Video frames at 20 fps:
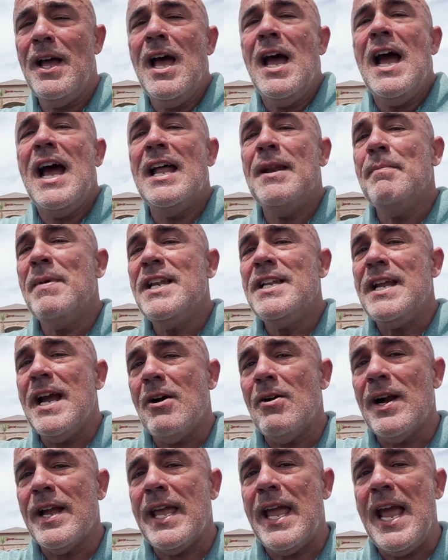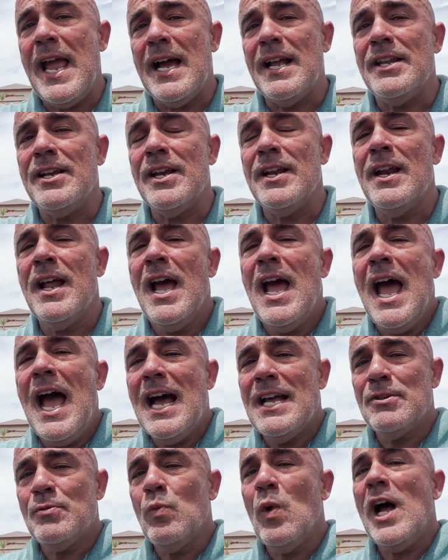and Madera Canyon,
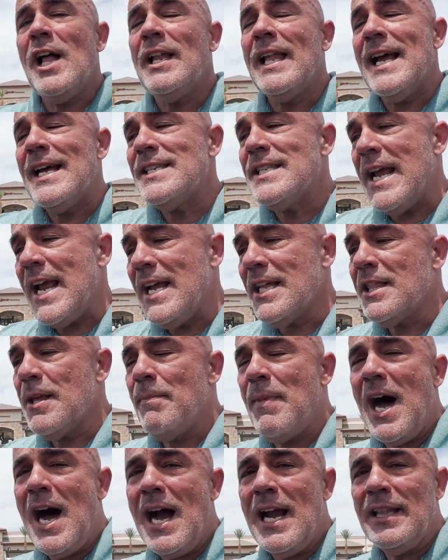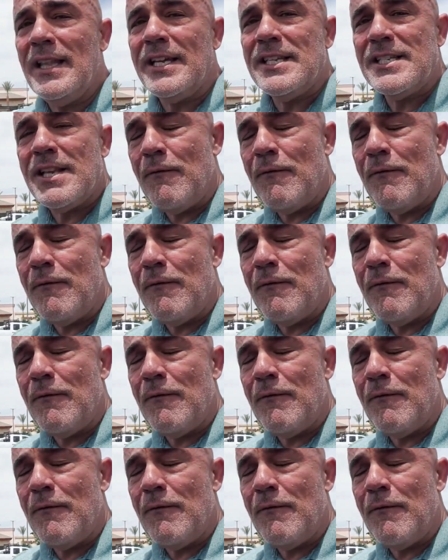as well as Anthem Highlands.